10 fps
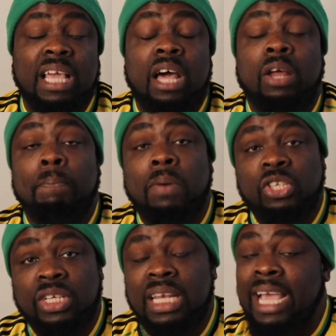on a
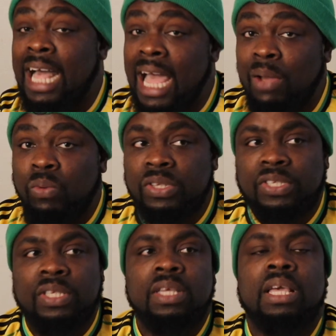budget like I
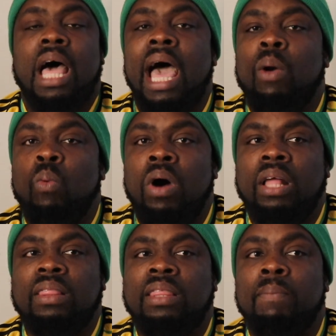was, I
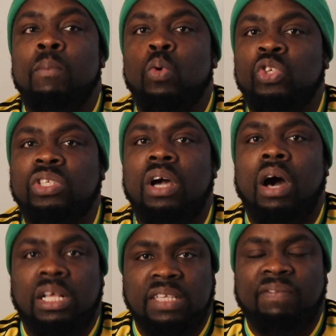want the most
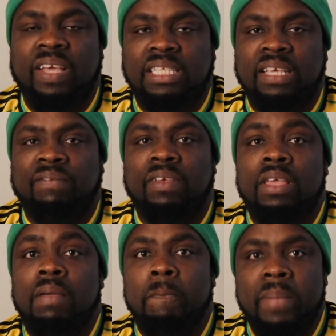cost-effective
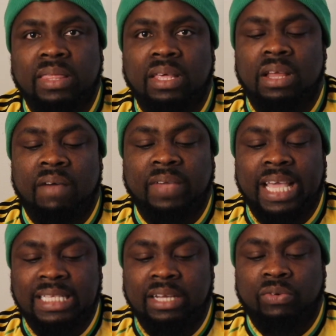method of
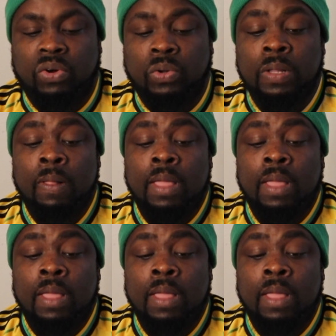getting around.